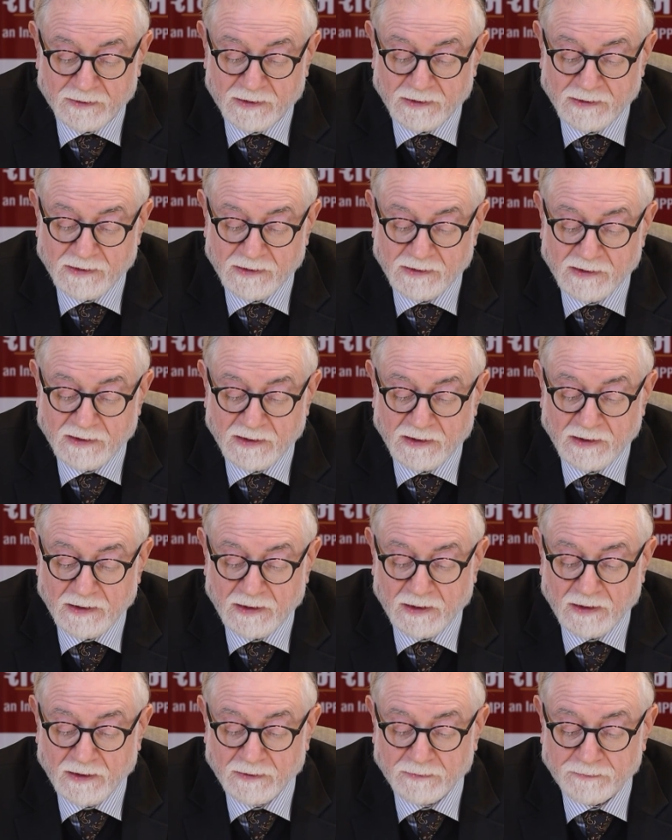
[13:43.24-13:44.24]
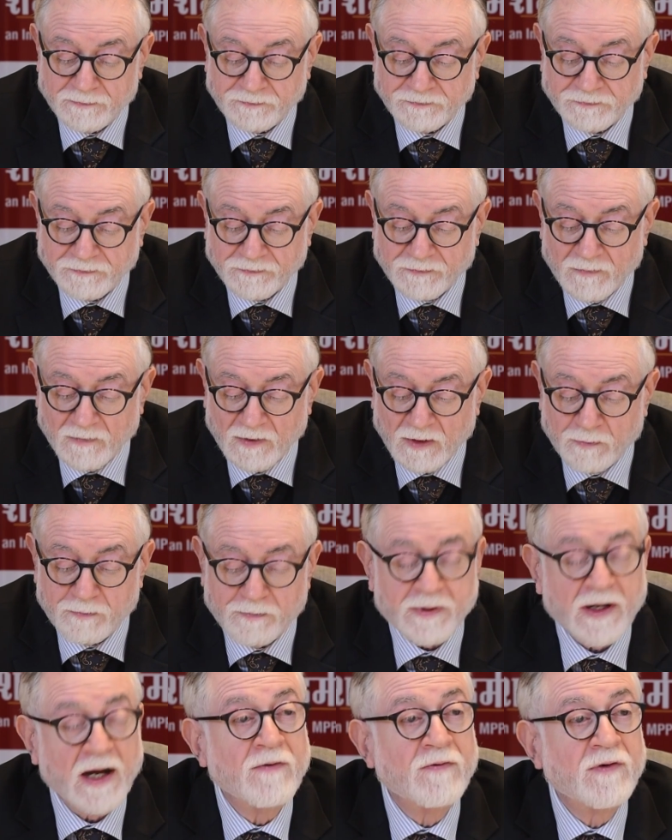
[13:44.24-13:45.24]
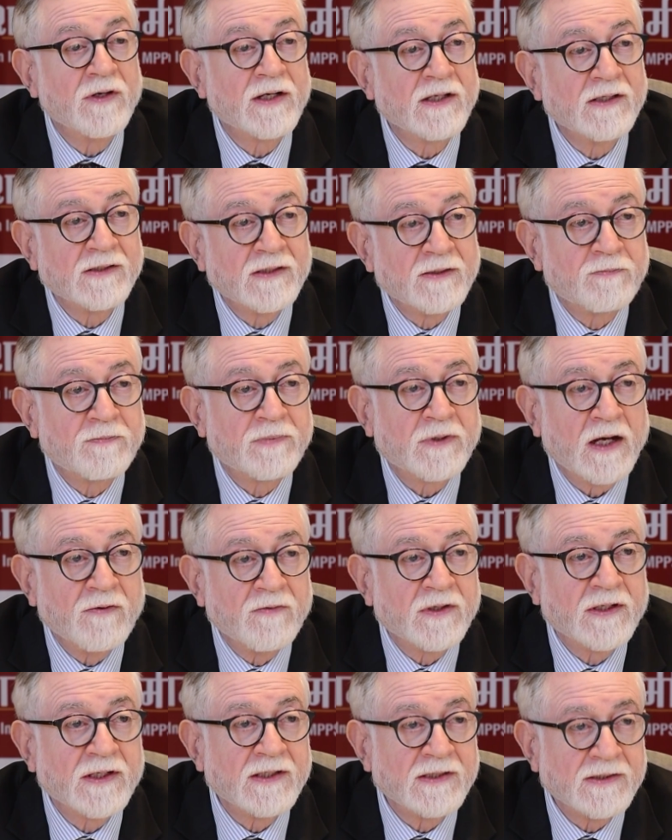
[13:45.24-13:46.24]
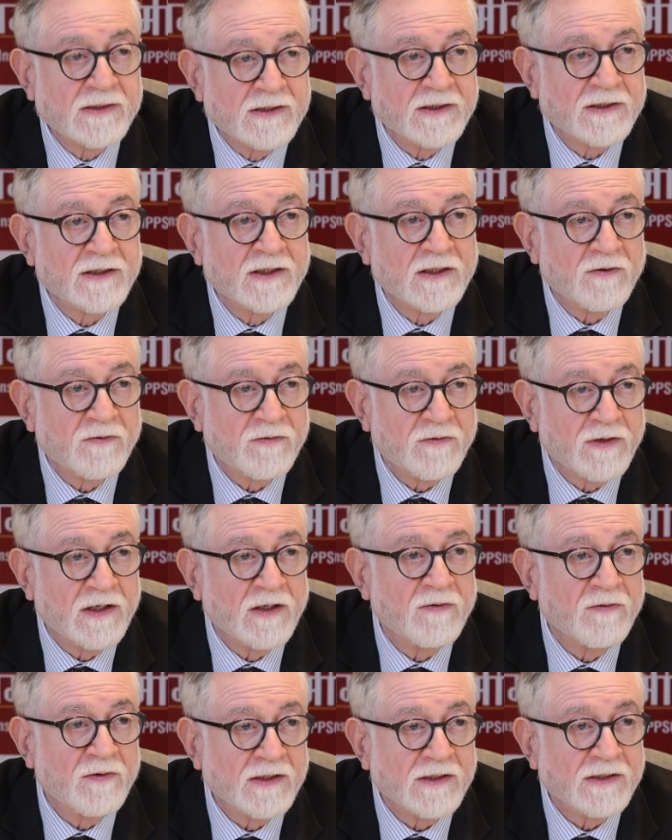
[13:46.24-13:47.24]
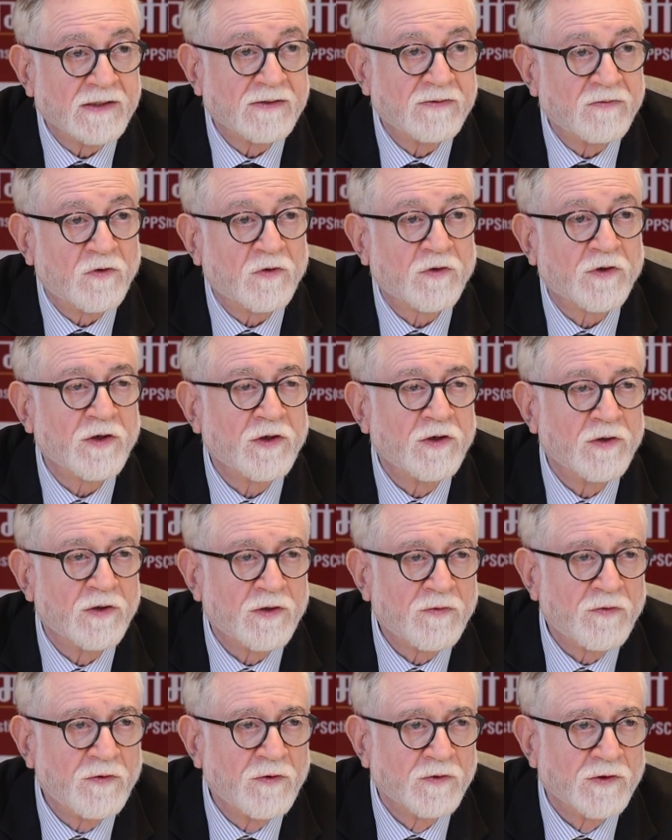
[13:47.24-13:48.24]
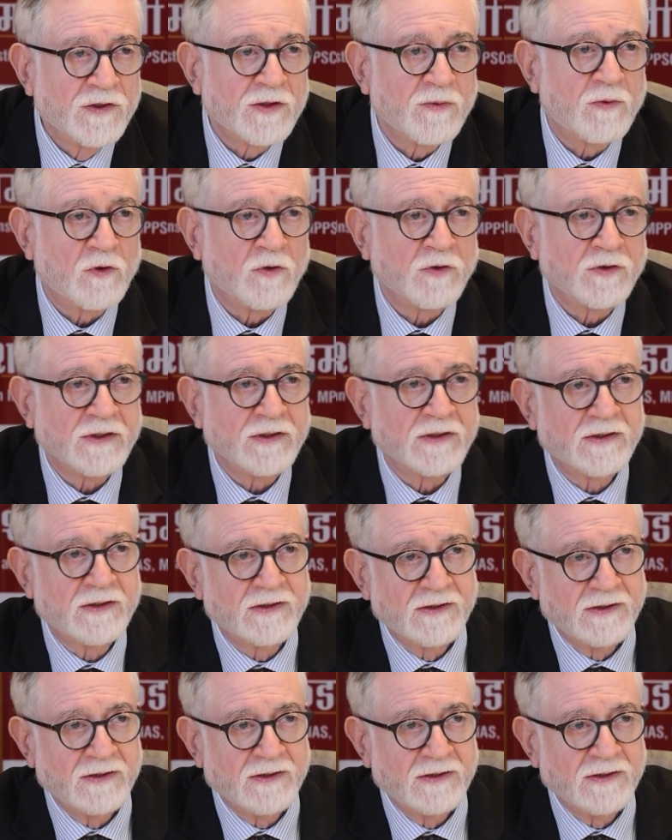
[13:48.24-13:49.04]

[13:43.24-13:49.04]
This is the privatization of railways. What are your views about it?